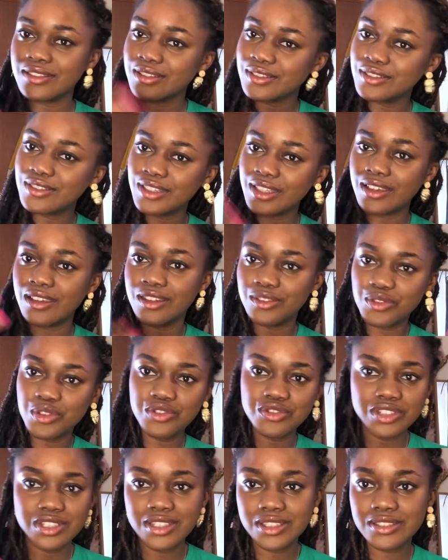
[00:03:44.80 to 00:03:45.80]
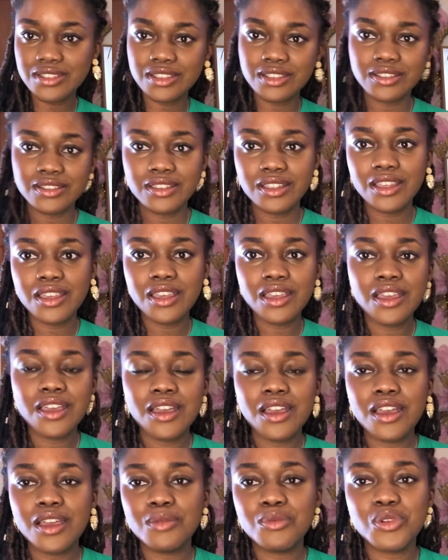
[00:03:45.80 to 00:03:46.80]
they're kind of contradicting
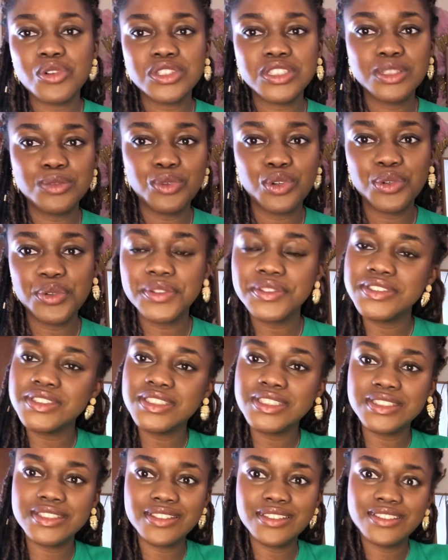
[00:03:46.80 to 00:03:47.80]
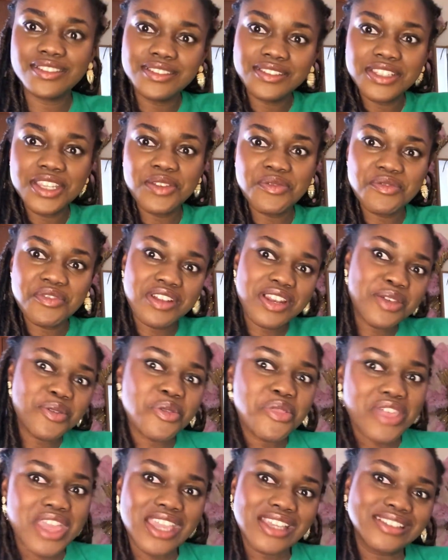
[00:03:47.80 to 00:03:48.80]
oxymorons as a name for a little
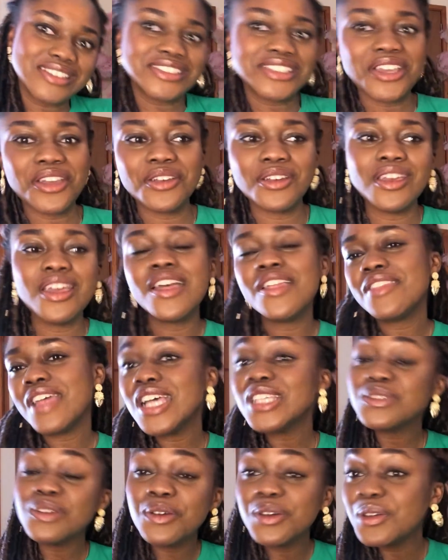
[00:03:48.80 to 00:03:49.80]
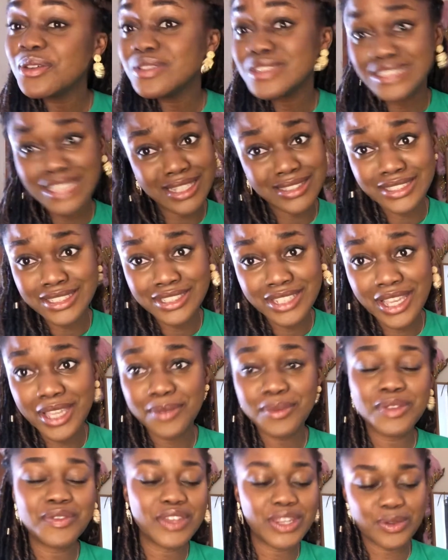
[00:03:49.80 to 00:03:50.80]
thing. So that's why we're called Sassy Jam,
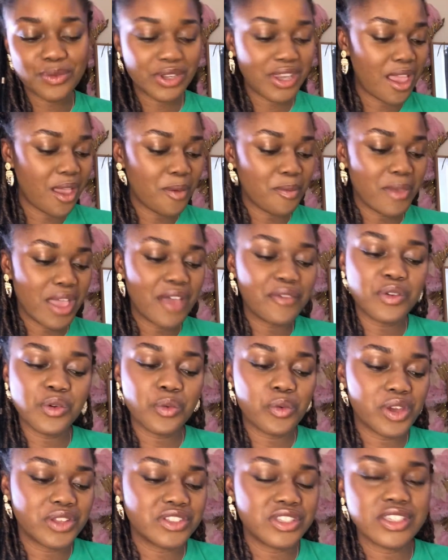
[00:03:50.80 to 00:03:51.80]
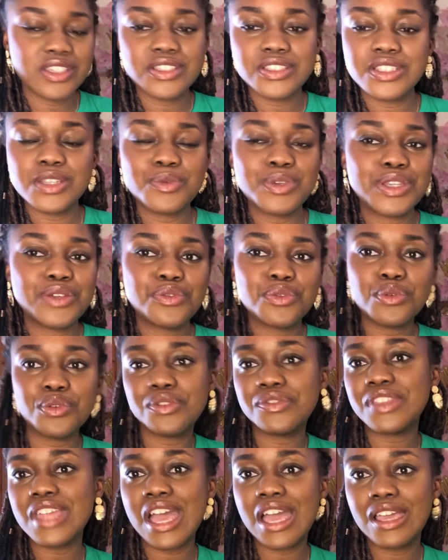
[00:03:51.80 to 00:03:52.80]
if anyone ever wondered. So we thought of
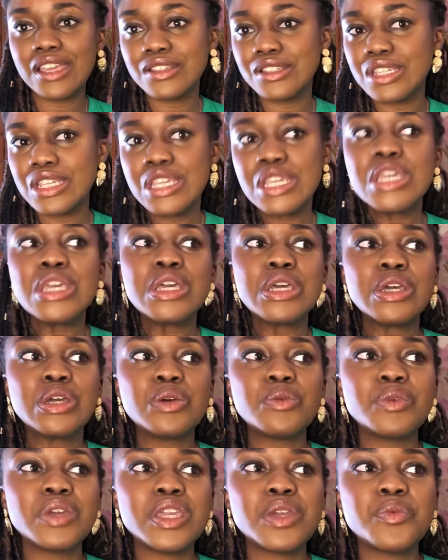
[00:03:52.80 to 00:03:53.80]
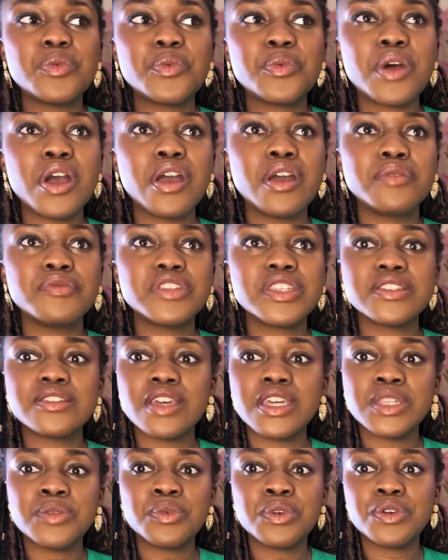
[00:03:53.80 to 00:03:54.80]
that, and we
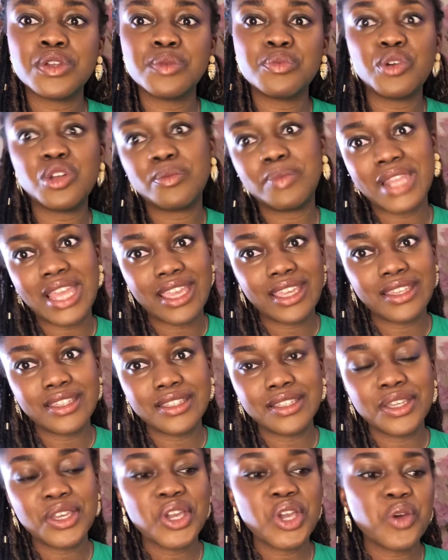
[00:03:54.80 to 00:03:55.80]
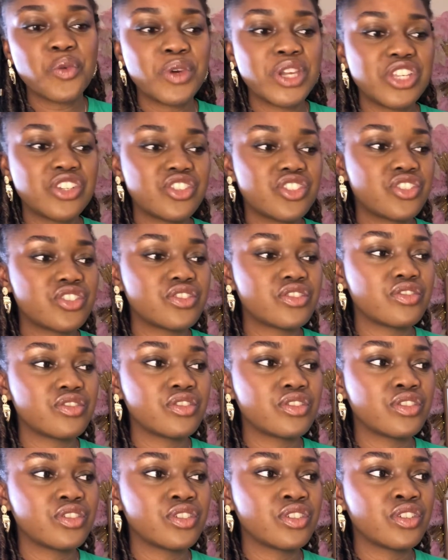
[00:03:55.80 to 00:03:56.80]
decided we were going to put on a play, which
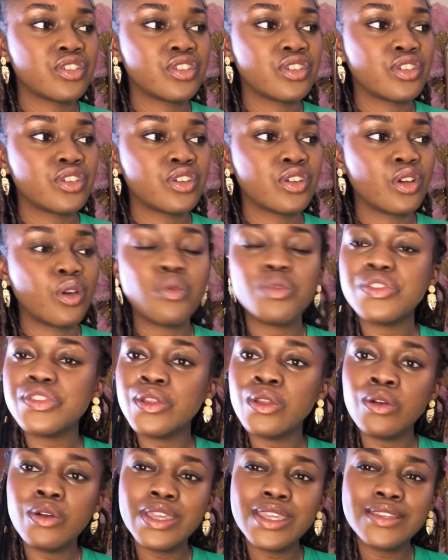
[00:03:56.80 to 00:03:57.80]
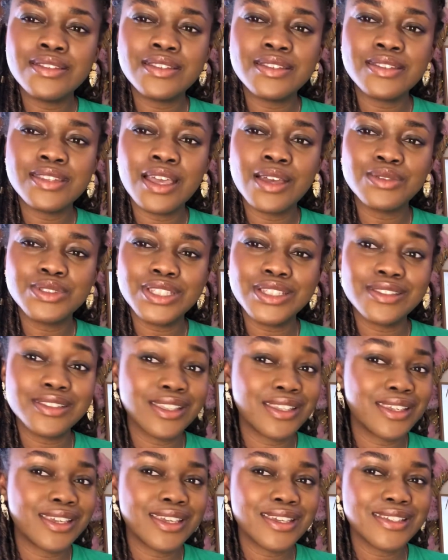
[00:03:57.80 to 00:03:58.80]
was a lot easier sounding than
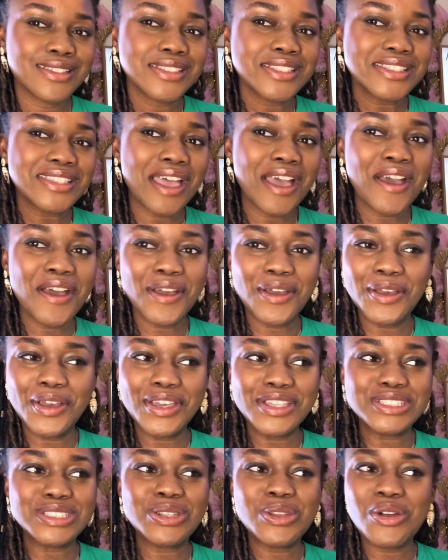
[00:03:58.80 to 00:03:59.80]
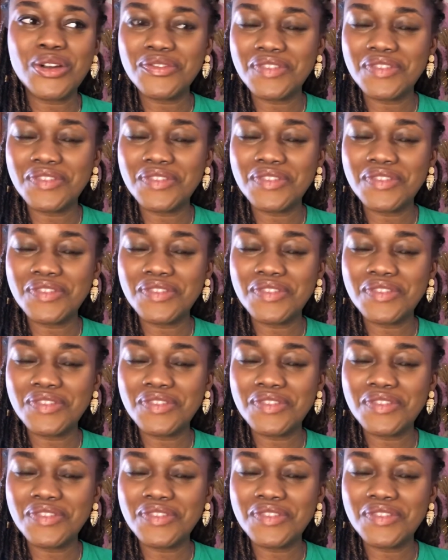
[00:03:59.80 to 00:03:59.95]
it is. It's a lot of